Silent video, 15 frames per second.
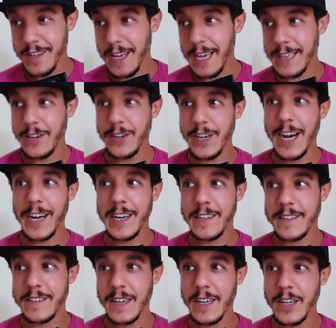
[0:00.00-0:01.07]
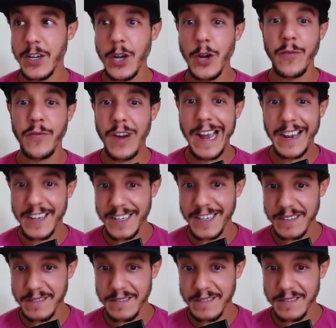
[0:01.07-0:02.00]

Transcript: And they're not as nerve-wracking.